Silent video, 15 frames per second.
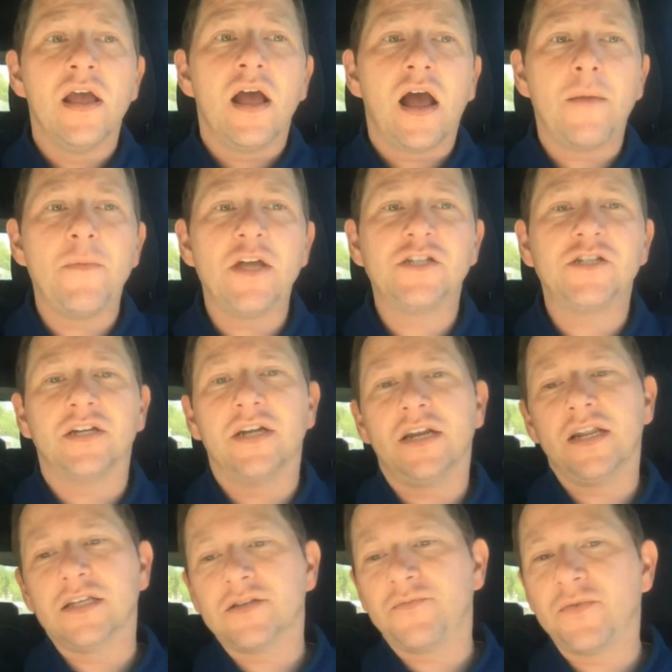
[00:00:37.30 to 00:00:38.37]
I mentioned it
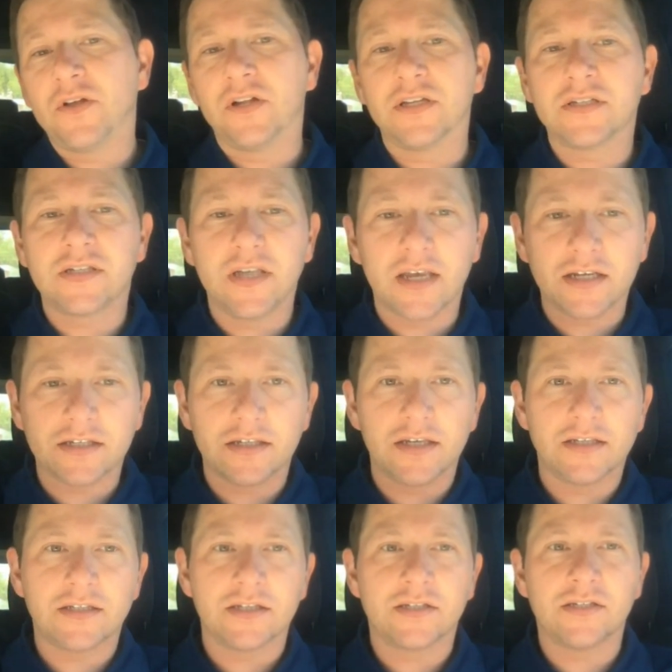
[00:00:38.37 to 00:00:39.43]
is a field of six.
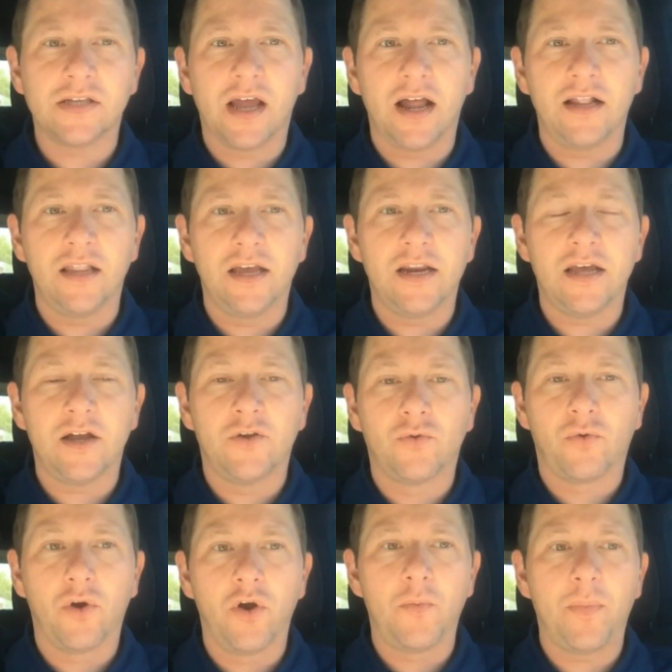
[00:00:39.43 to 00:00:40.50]
It's a solid
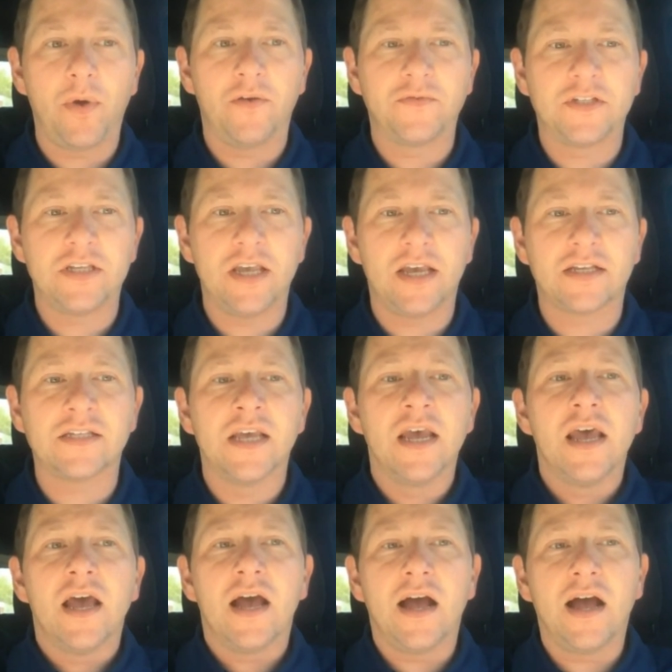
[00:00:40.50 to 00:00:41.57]
group of six.
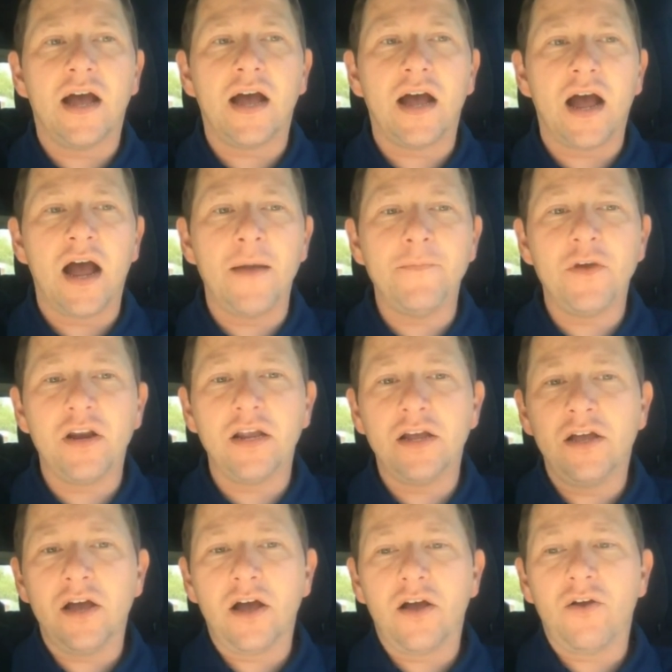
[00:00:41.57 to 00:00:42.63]
Uh, I'm going to
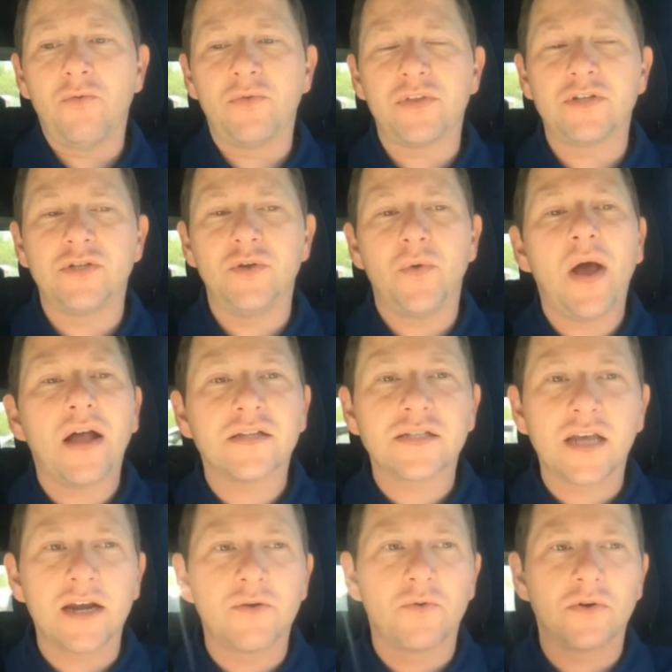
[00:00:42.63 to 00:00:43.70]
go with the two
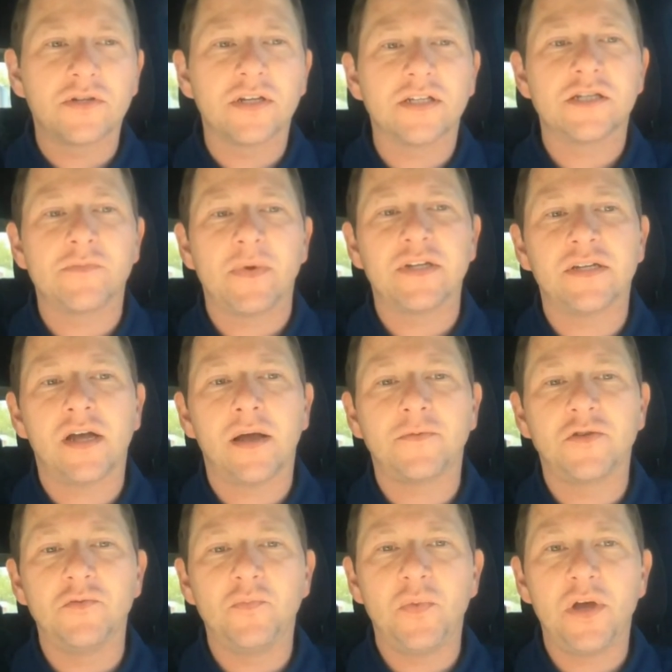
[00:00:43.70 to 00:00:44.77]
outside horses as my top
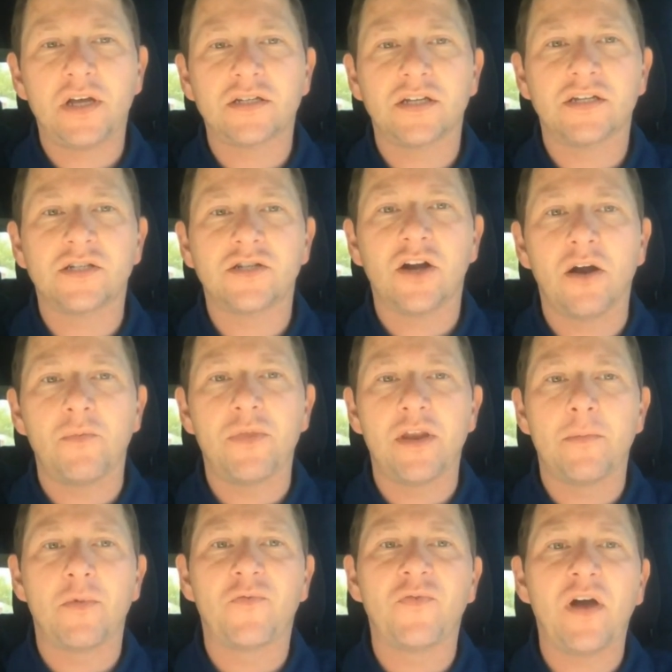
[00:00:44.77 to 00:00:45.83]
two picks. Let's start with the
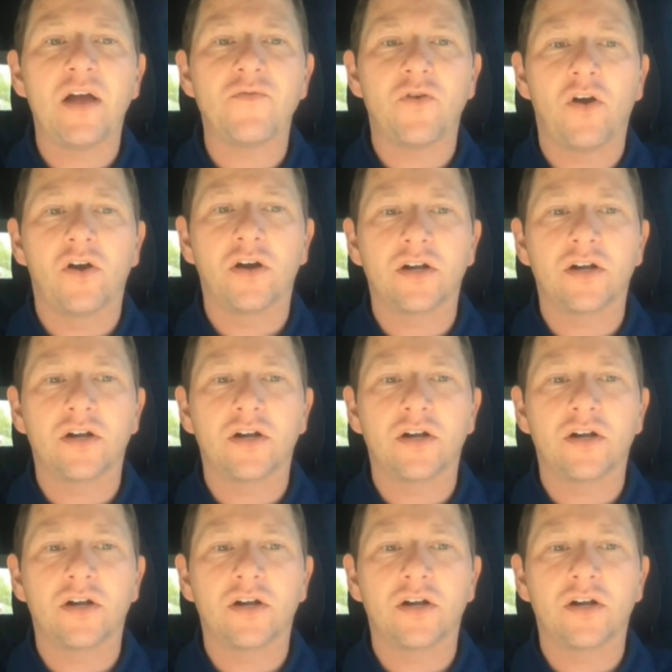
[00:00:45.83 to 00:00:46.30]
number five, Art